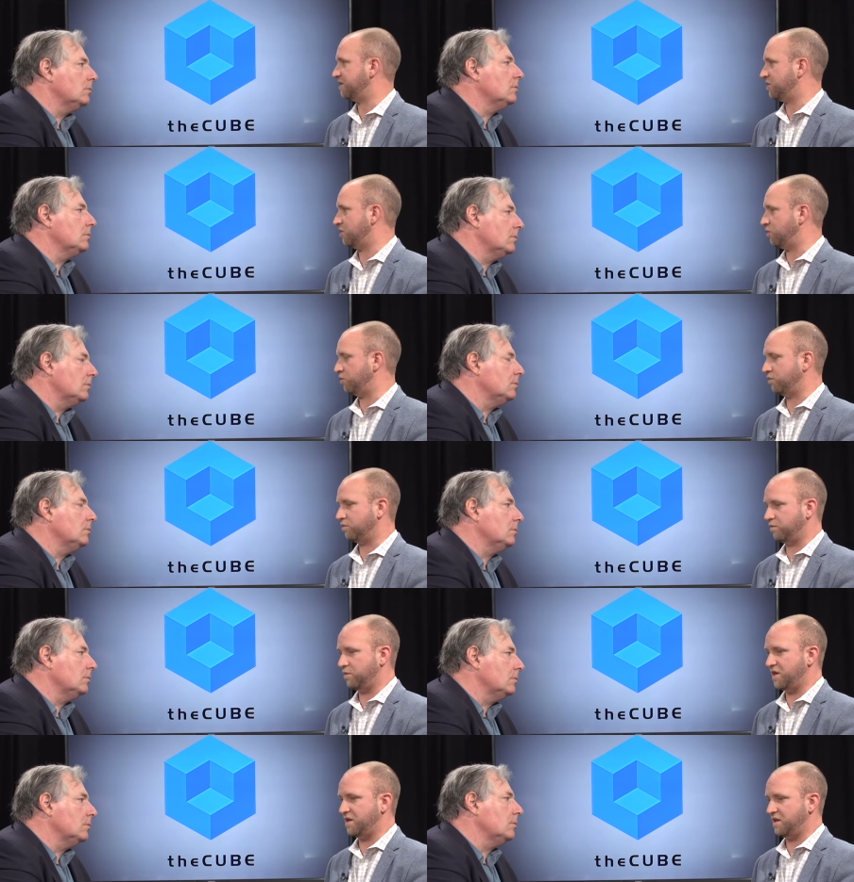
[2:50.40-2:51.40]
Speaker 1: So
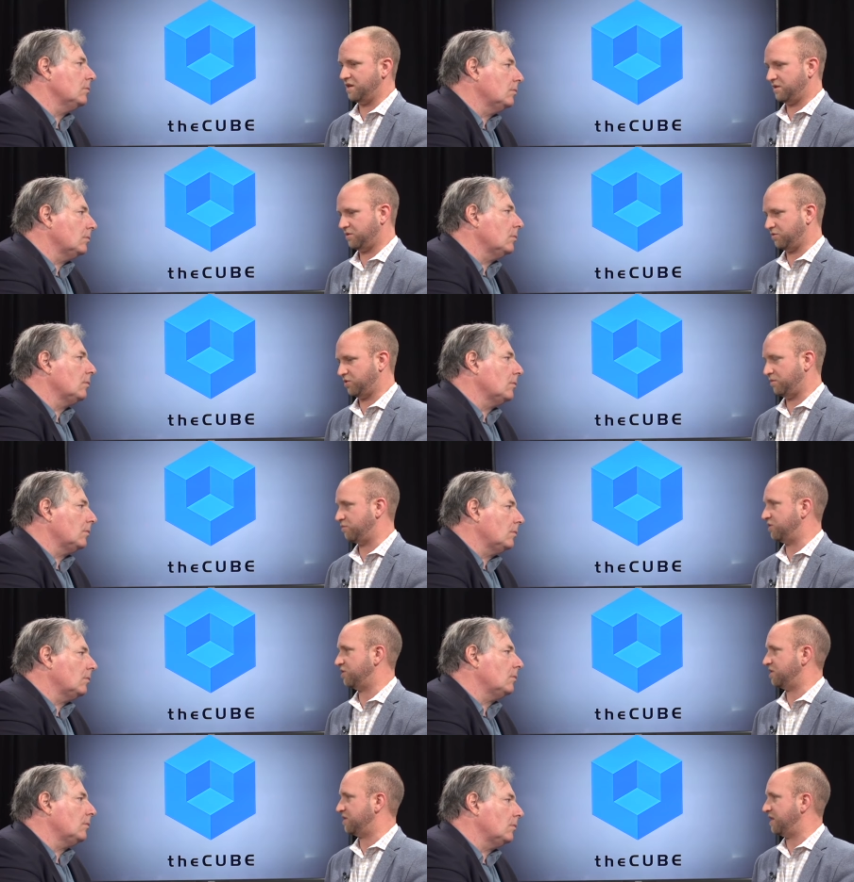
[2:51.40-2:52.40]
we at Toshiba
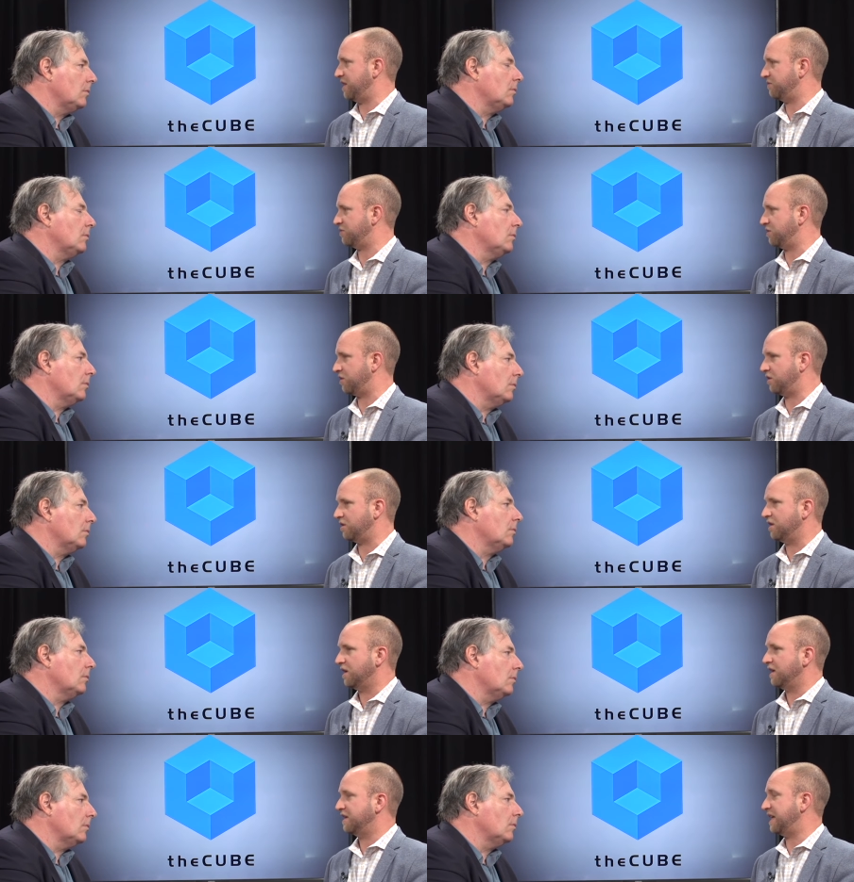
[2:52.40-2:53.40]
just announced our
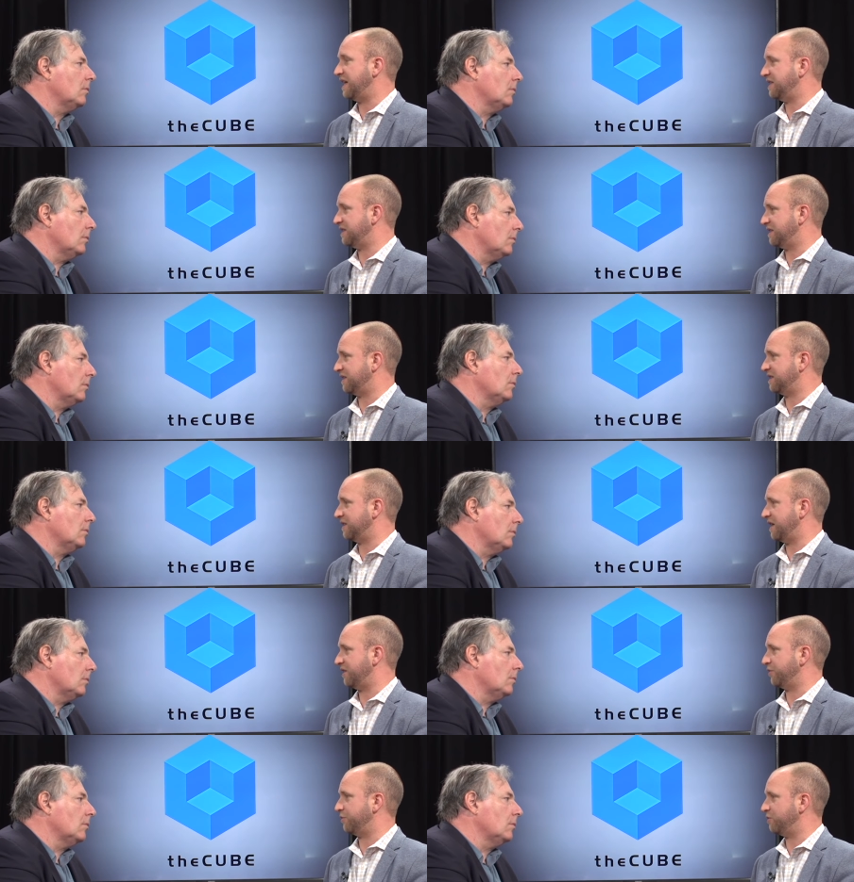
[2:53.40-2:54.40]
96
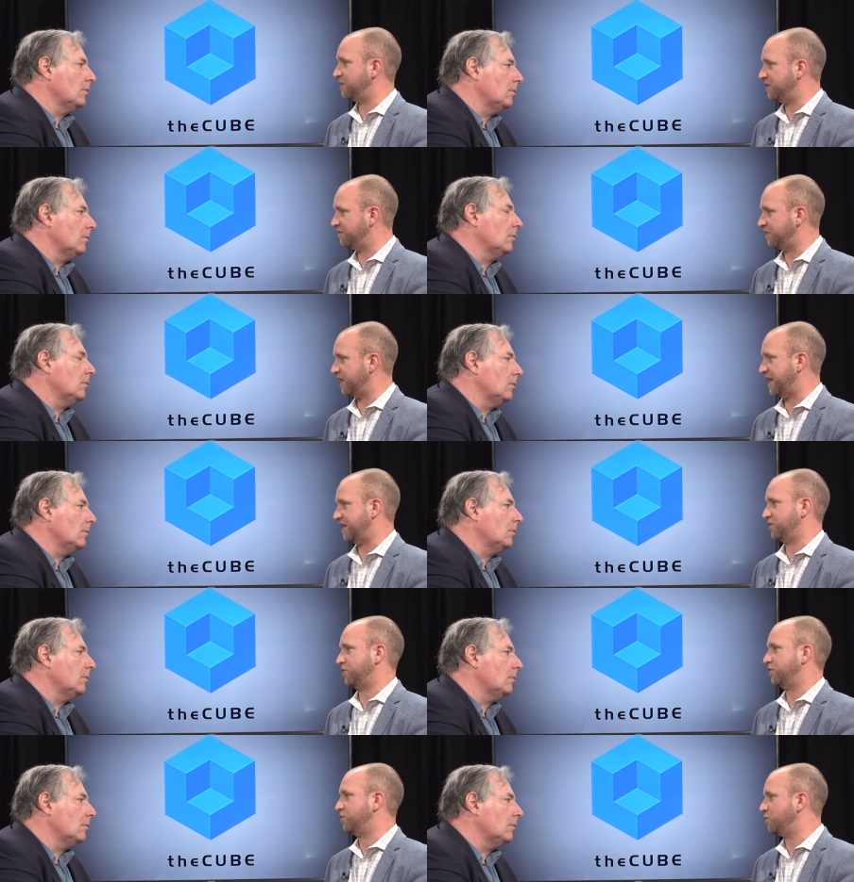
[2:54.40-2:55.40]
layer 3D
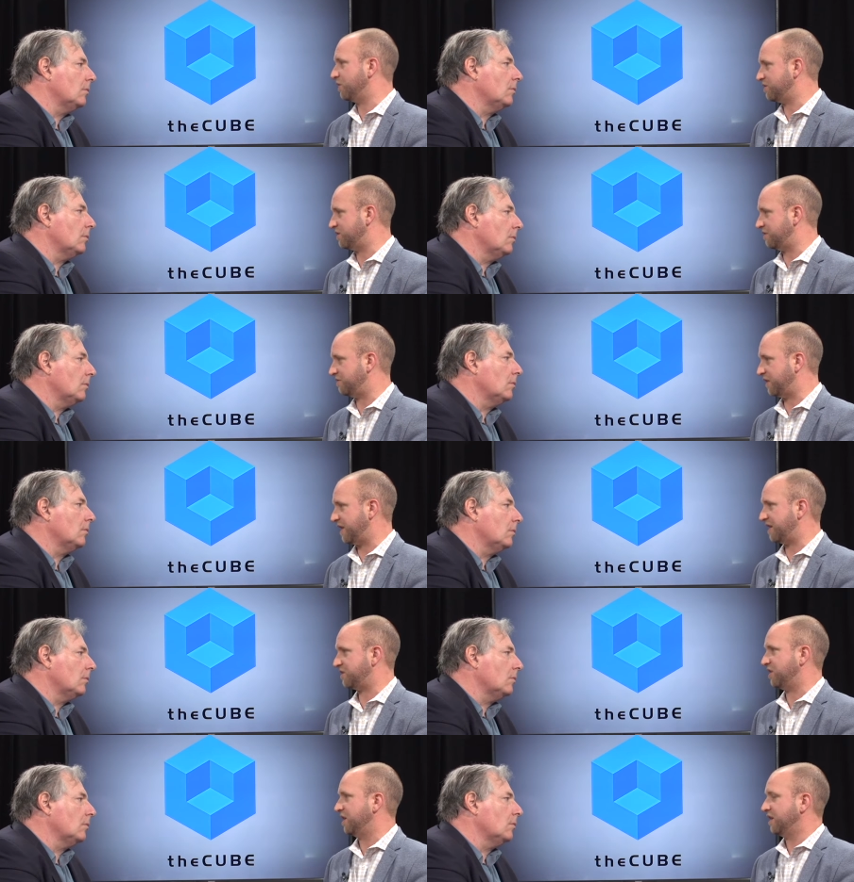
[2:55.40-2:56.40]
flash, our QLC
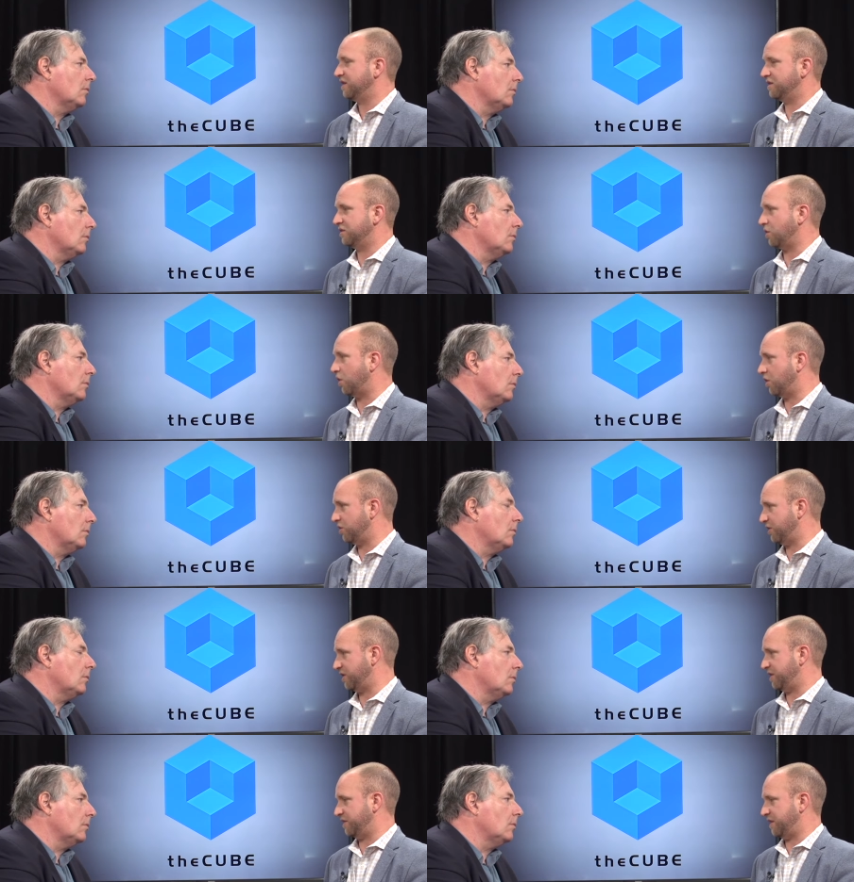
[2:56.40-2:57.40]
flash. This is all
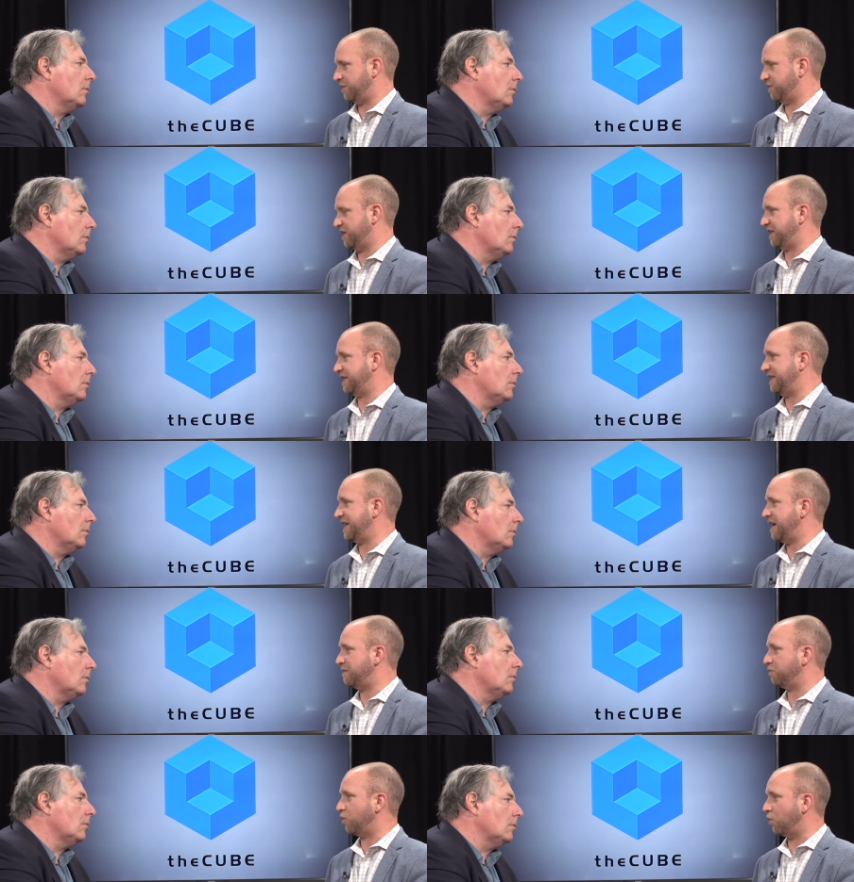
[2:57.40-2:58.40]
in an attempt to
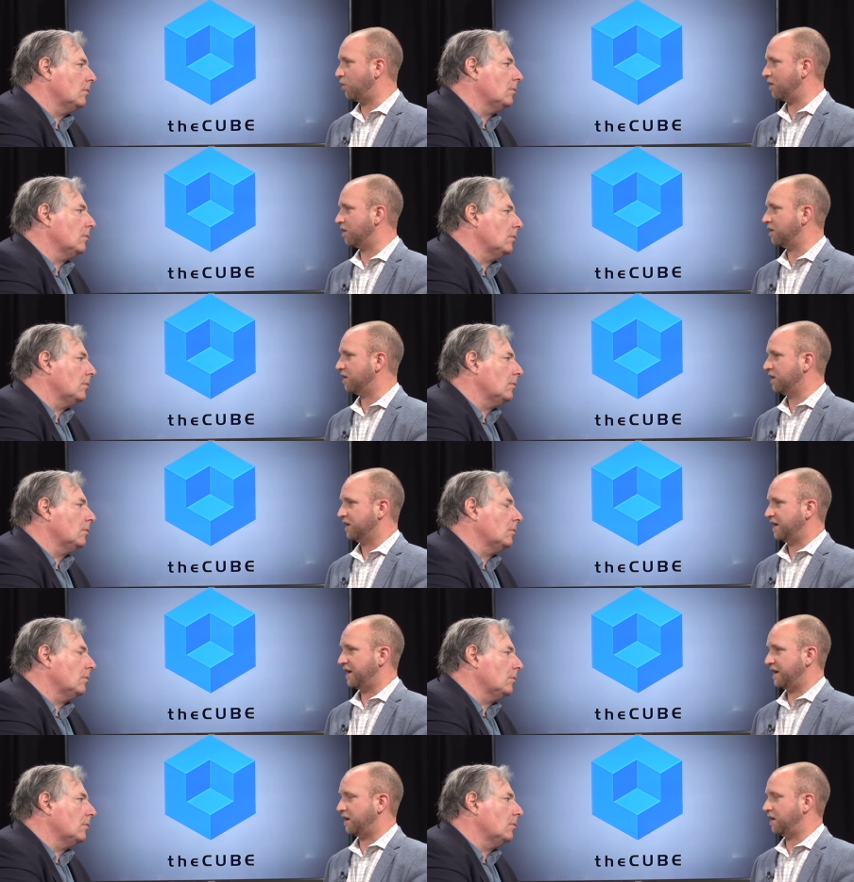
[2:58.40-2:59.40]
get more
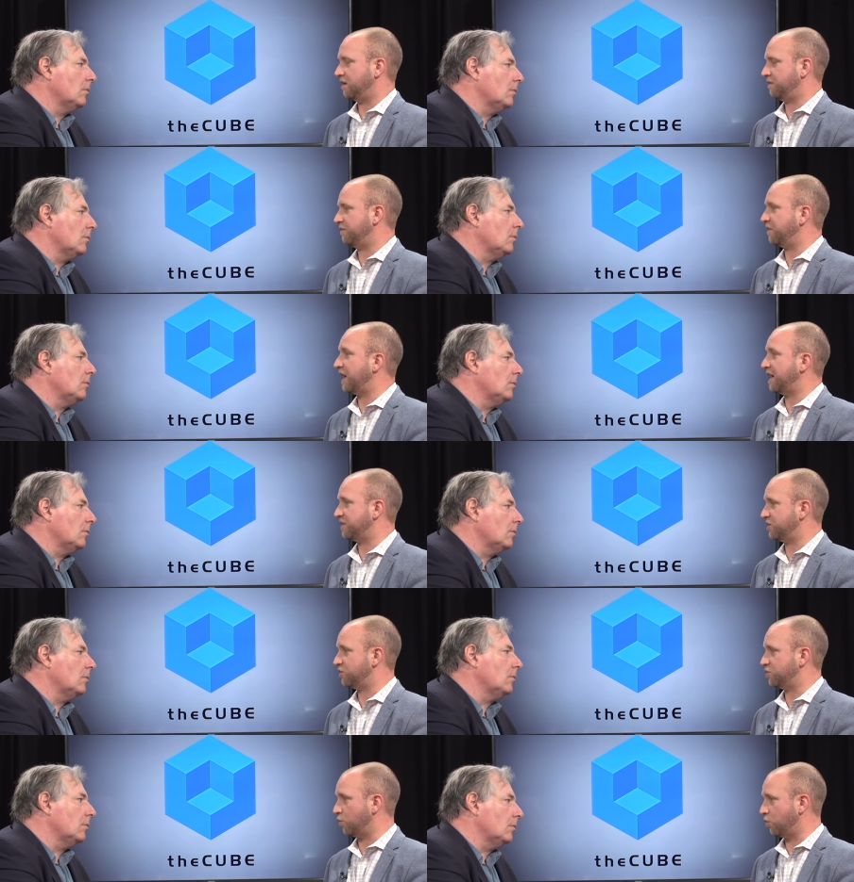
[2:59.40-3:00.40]
uh, flash
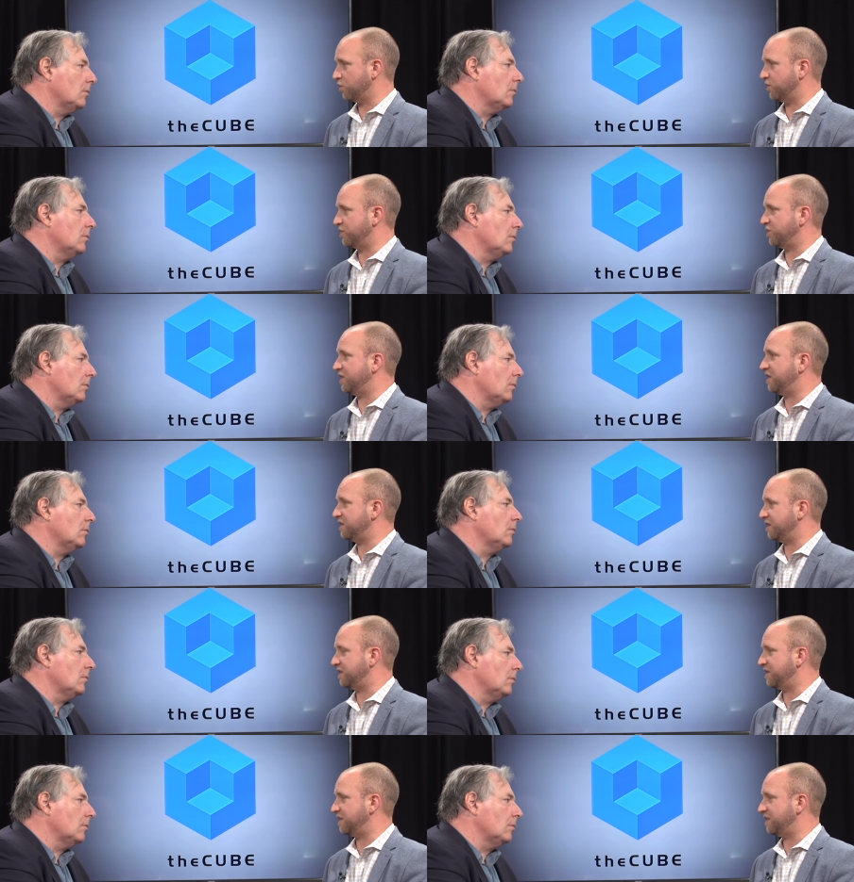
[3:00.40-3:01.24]
storage into the